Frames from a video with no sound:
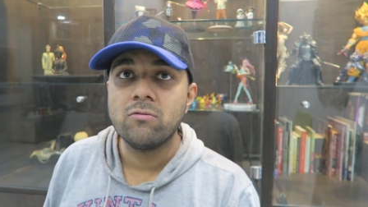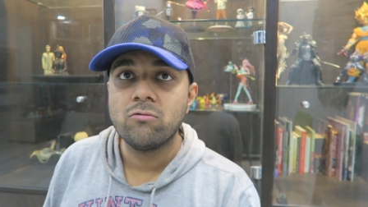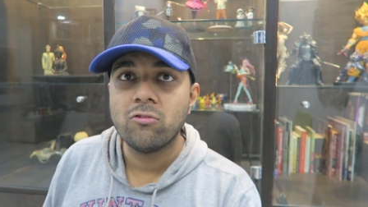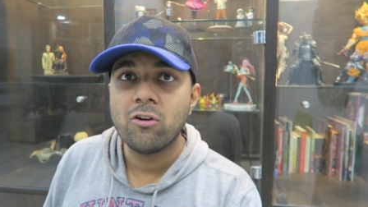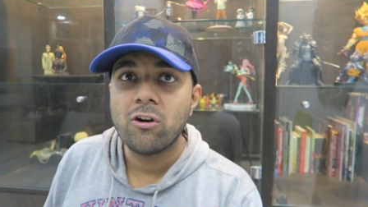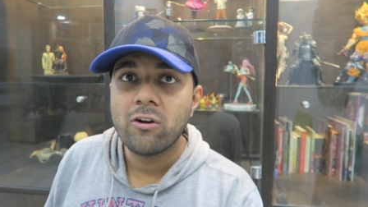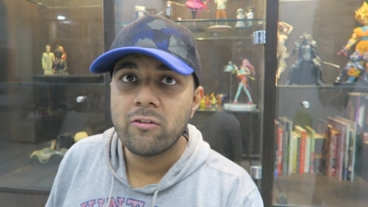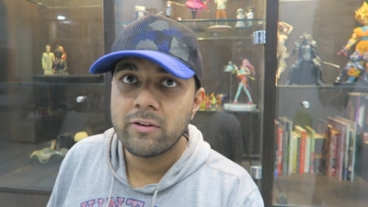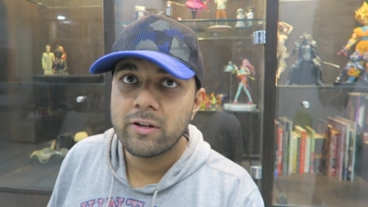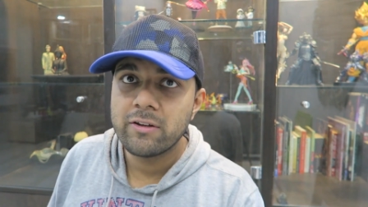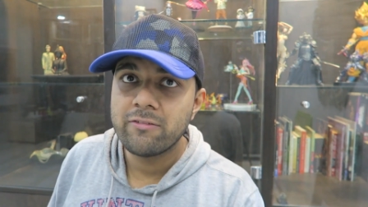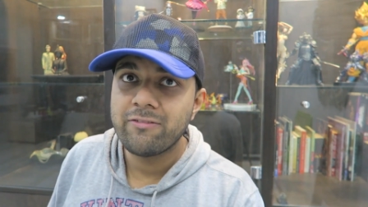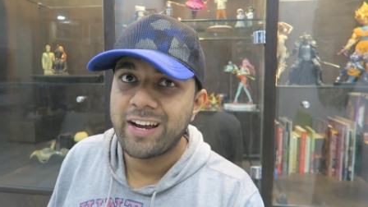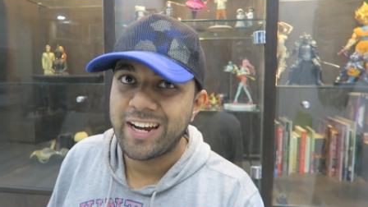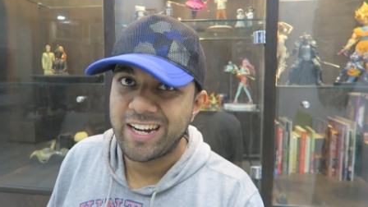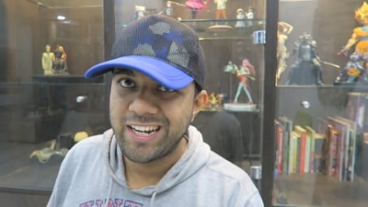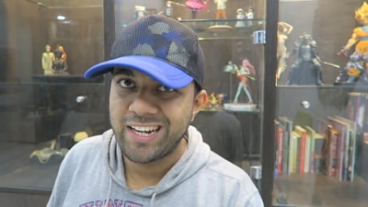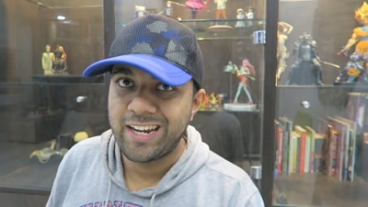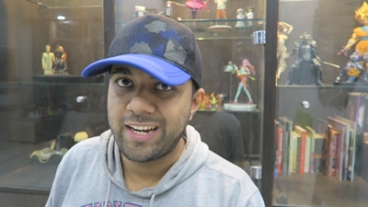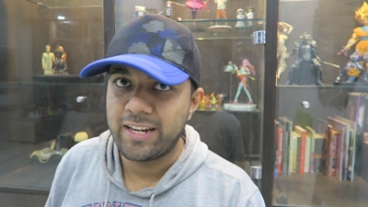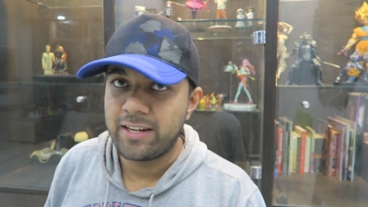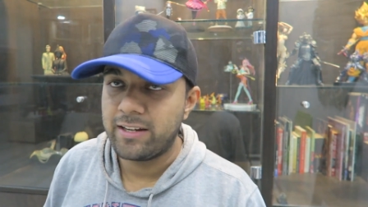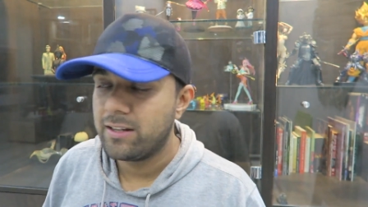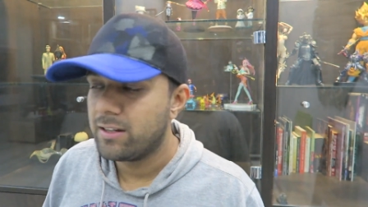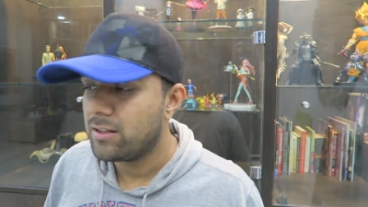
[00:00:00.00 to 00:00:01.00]
Huawei
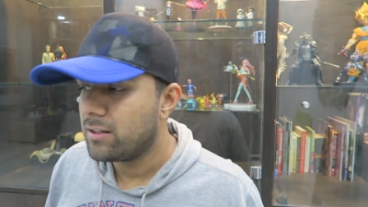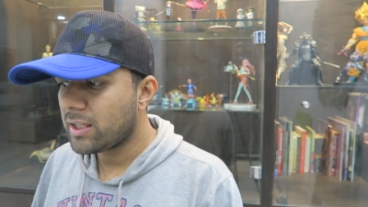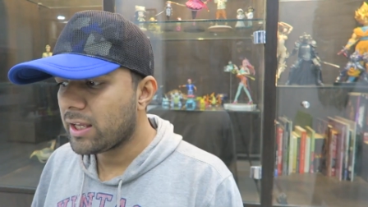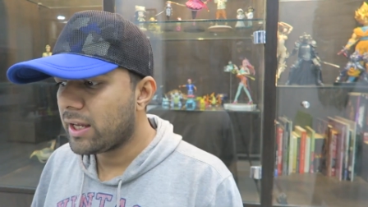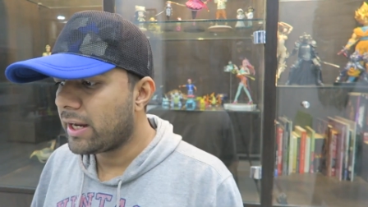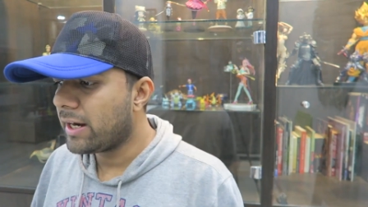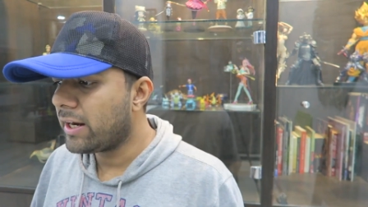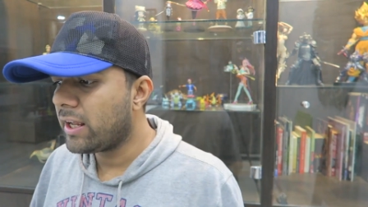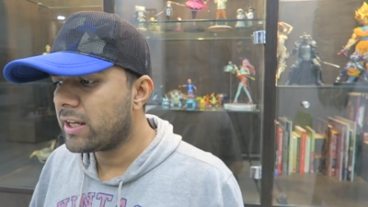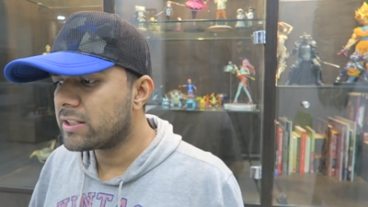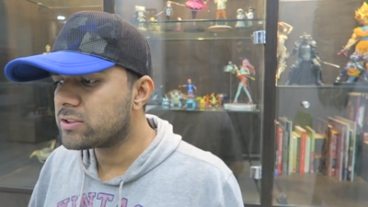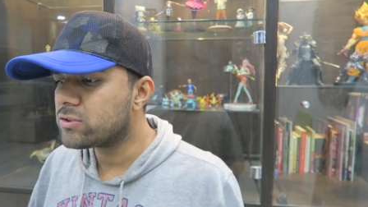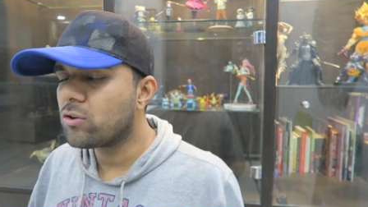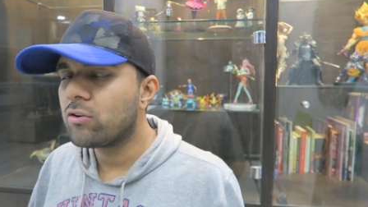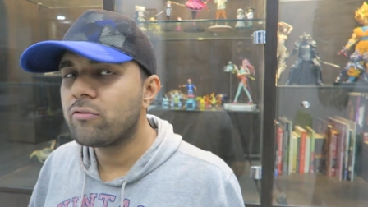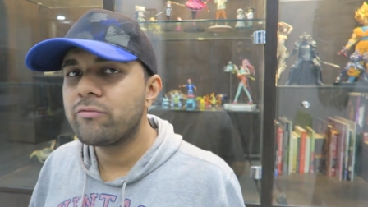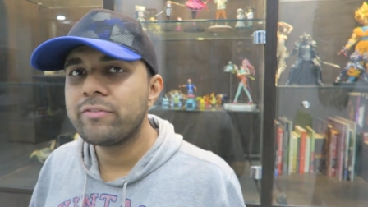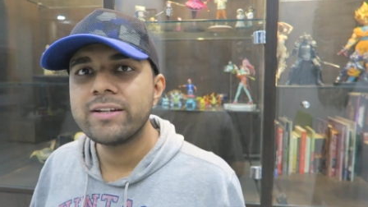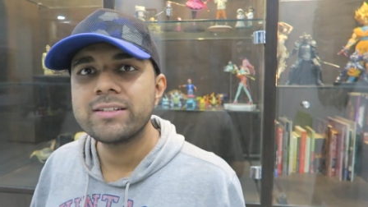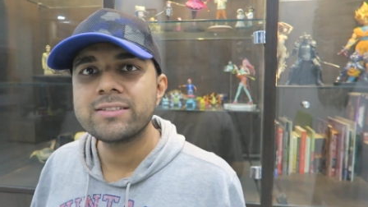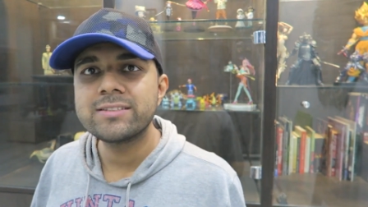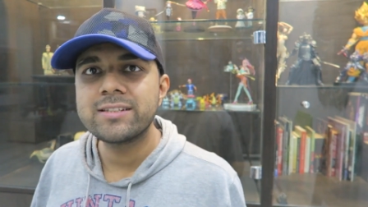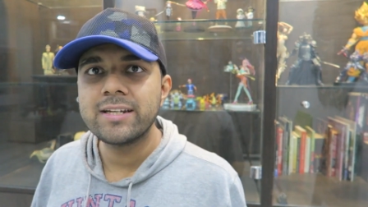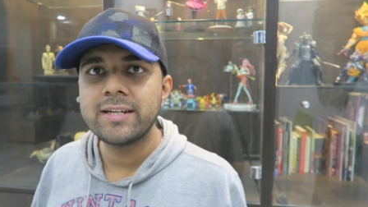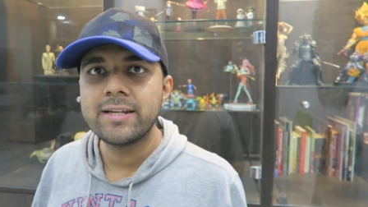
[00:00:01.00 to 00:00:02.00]
Y9. And as
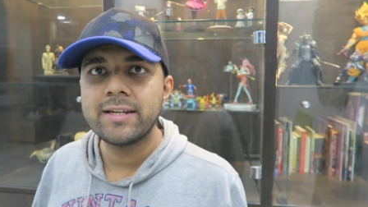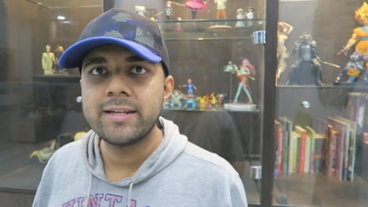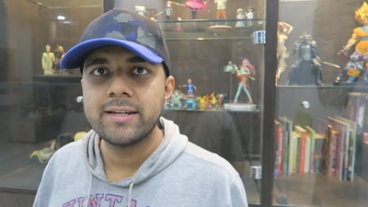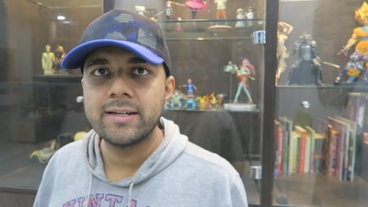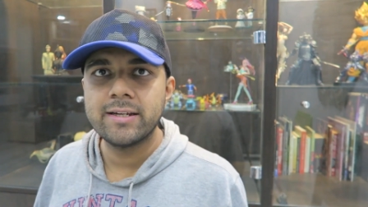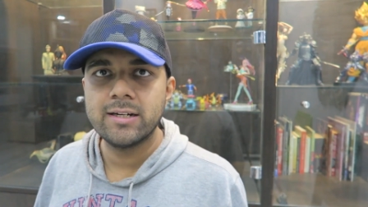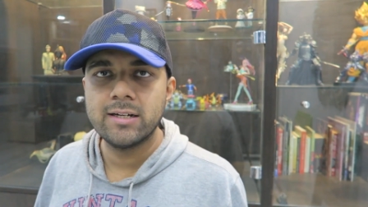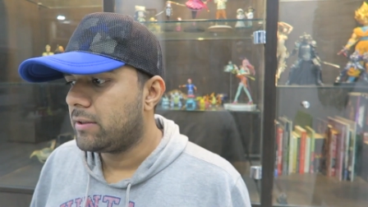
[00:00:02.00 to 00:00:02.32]
obviously